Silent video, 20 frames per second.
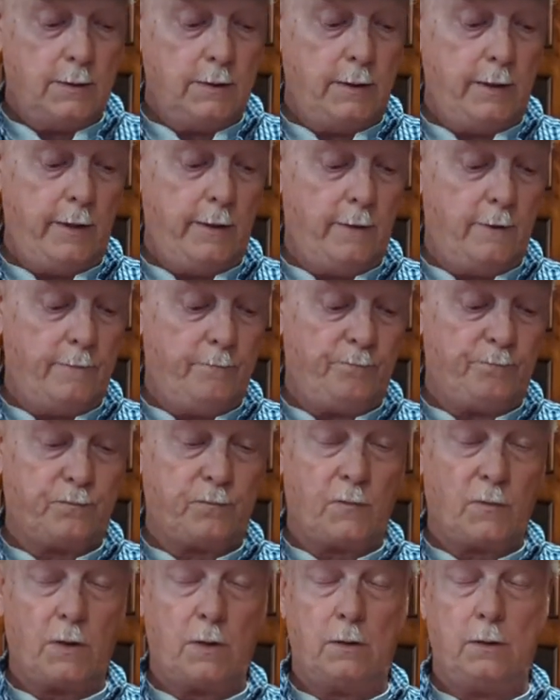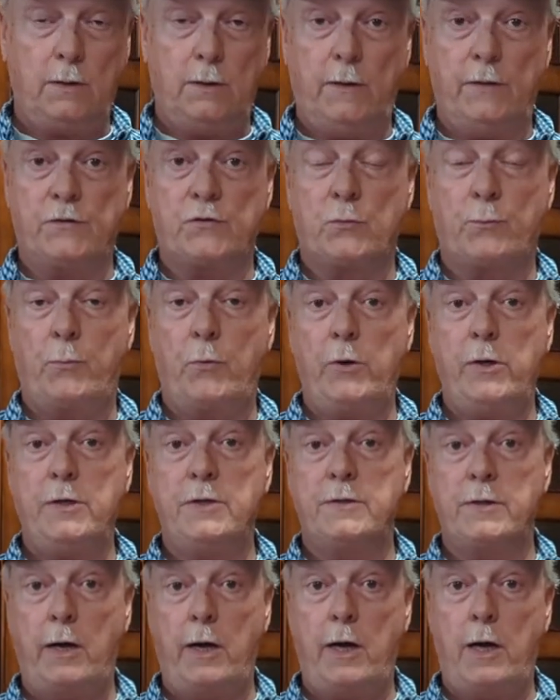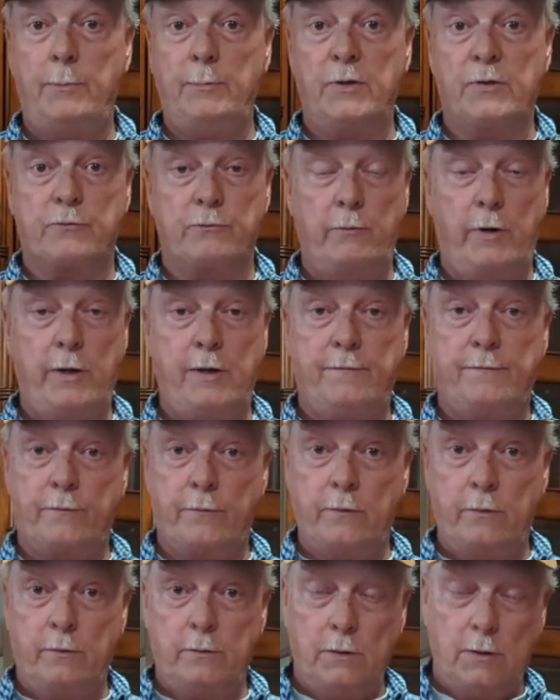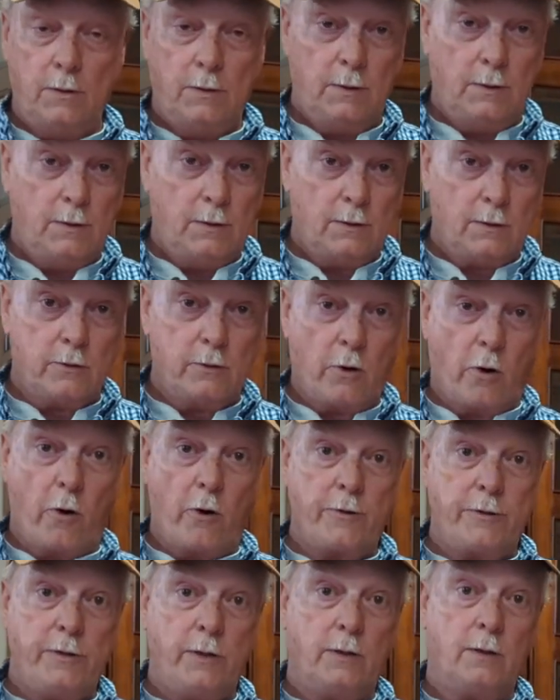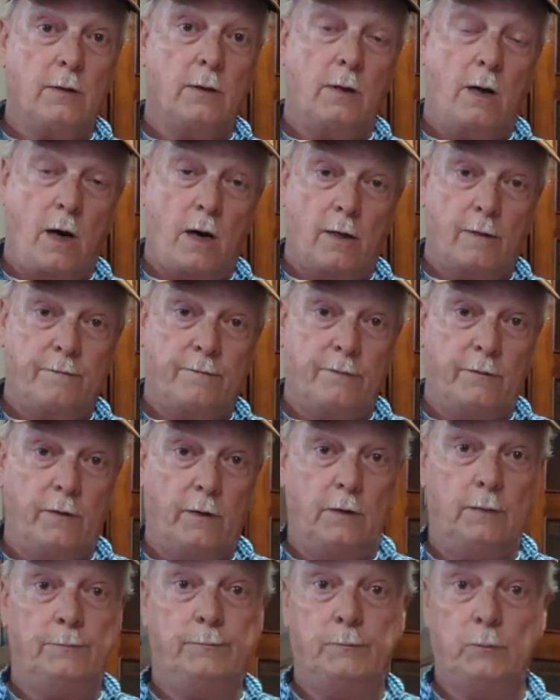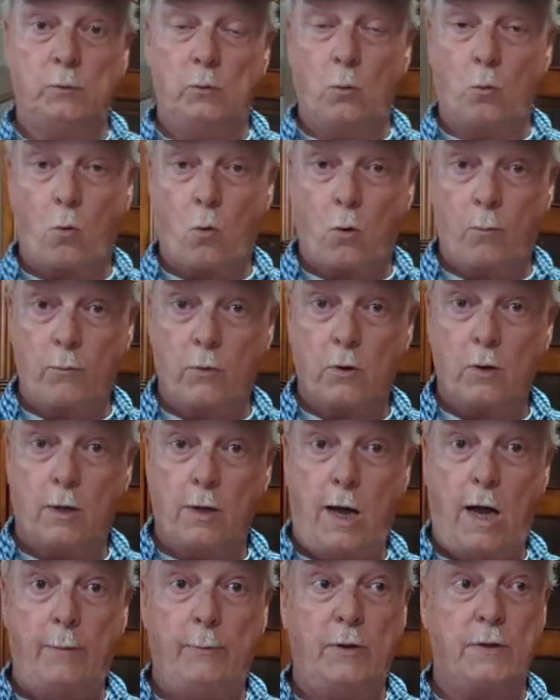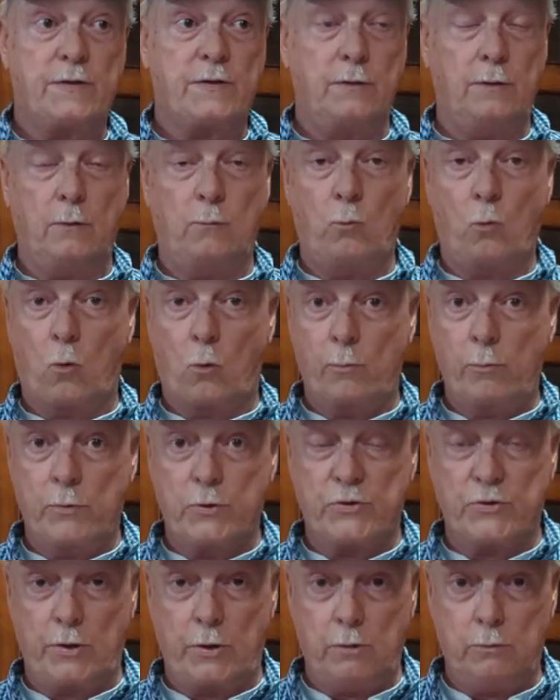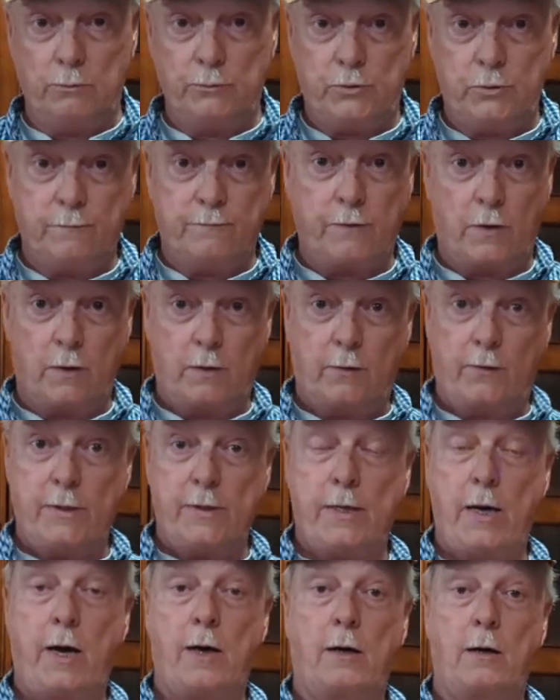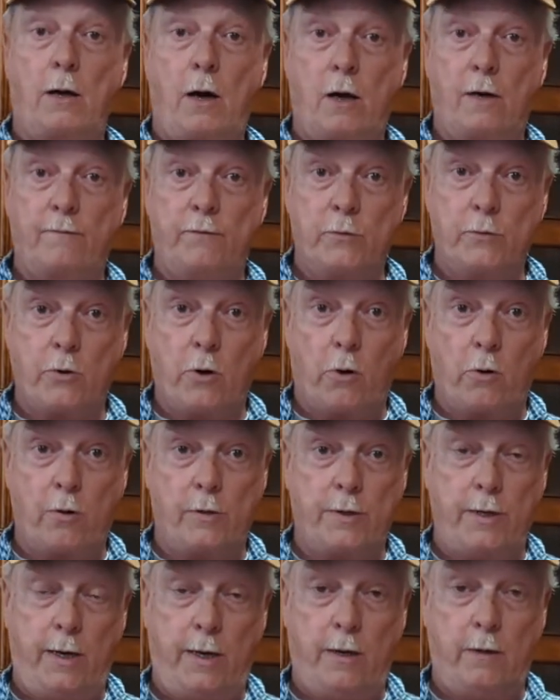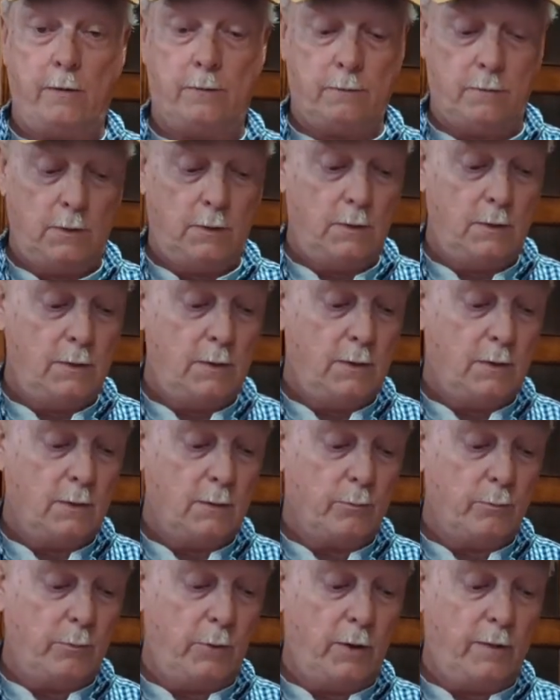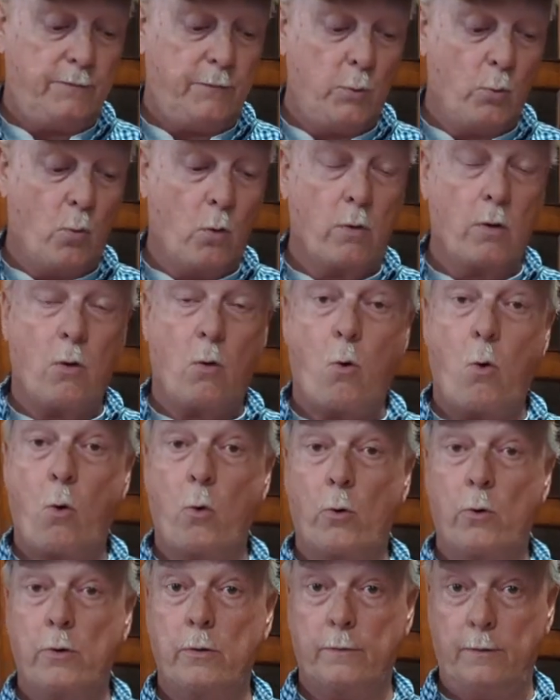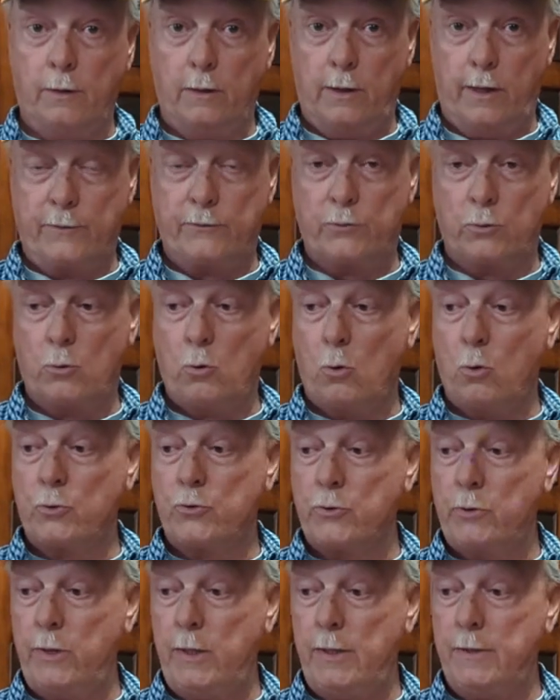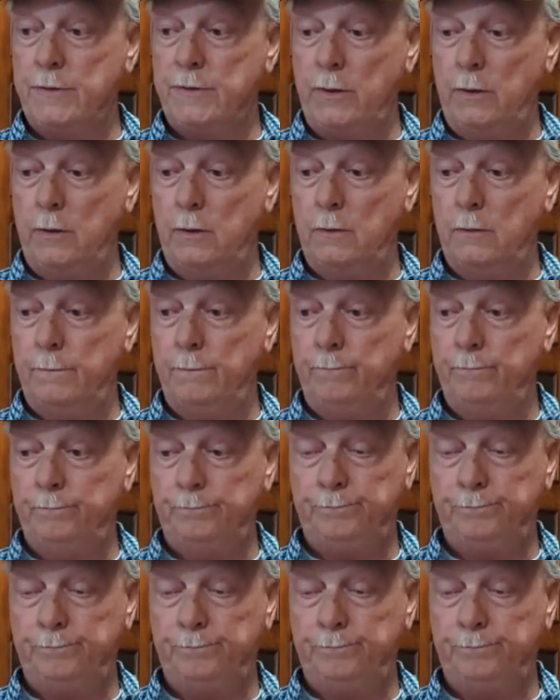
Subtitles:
Now, it's springtime, it's ready for gardening. A lot of the warmer climates and the warmer zones, you've already got a lot of your garden out. But if you want to order the Electroculture antenna,